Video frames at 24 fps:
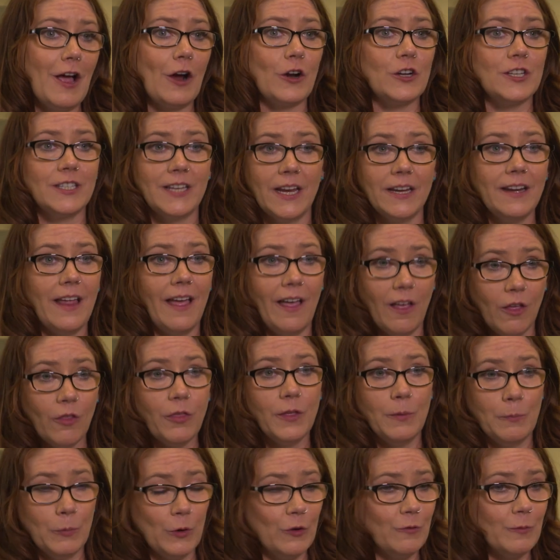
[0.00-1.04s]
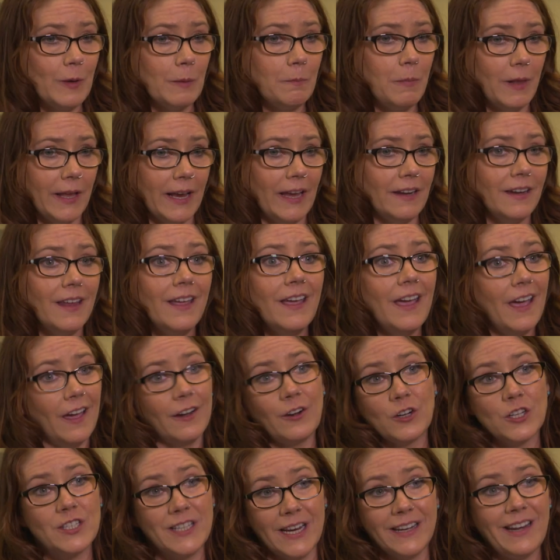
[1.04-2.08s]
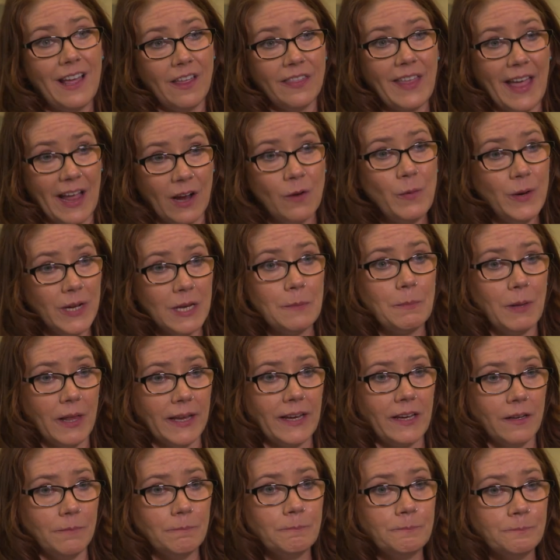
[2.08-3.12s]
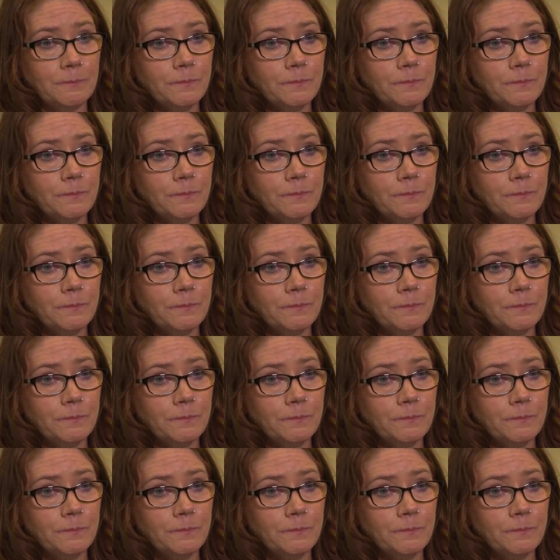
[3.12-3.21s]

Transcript: our state health improvement plan, and our state health equity plan.